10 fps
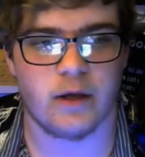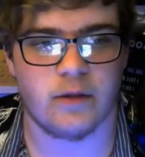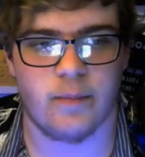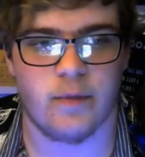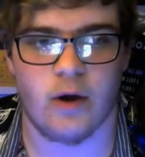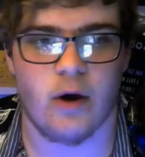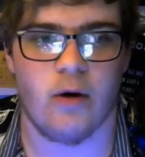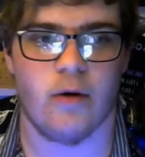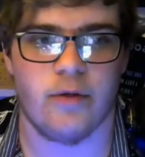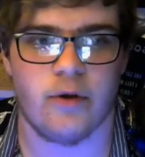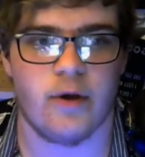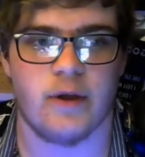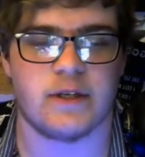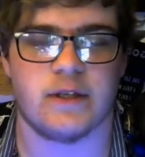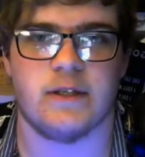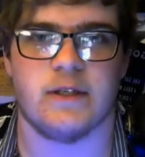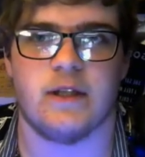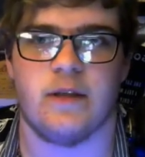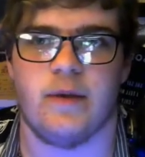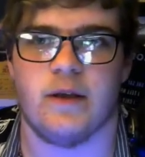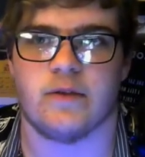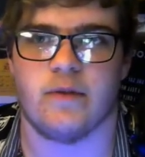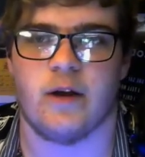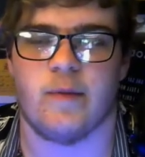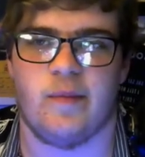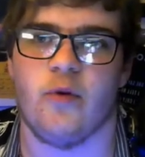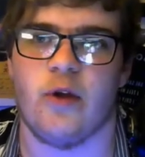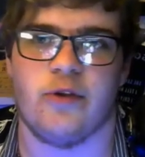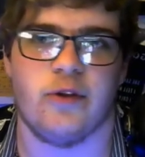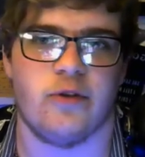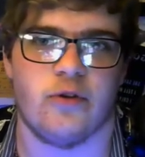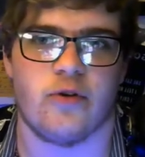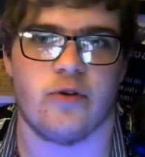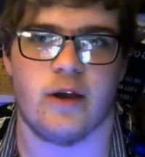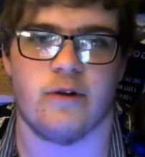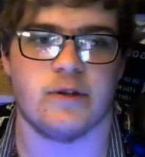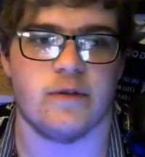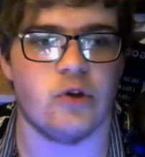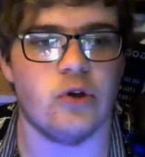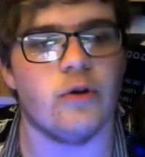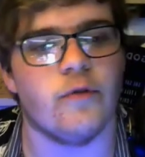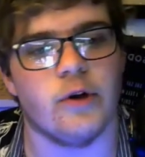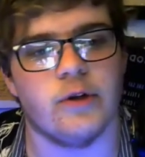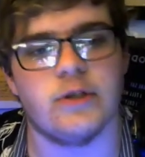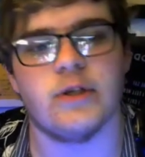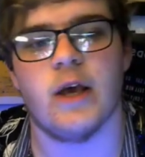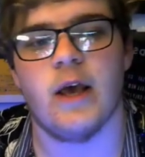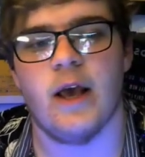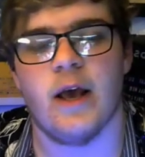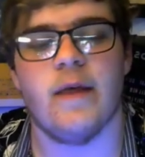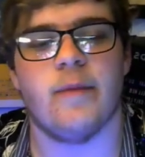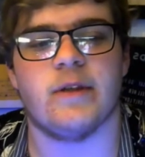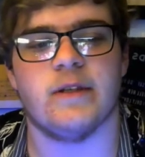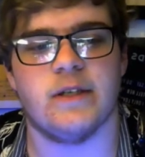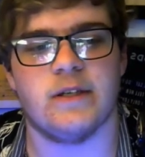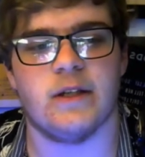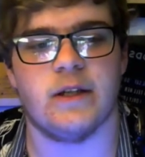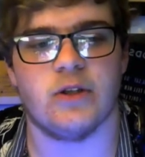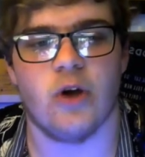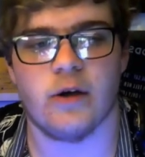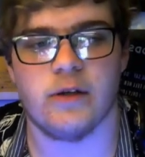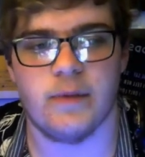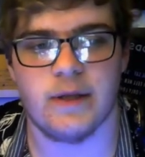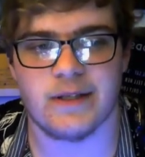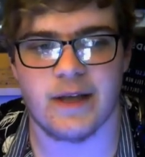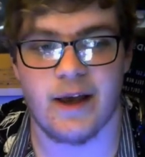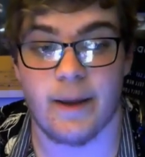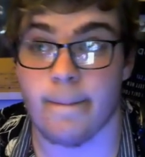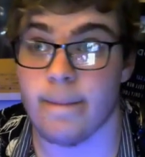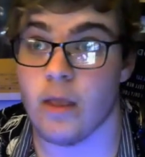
the, oh they're it's consistently being surrounded by people that think they're the creators of the universe and them consistently talking to me and saying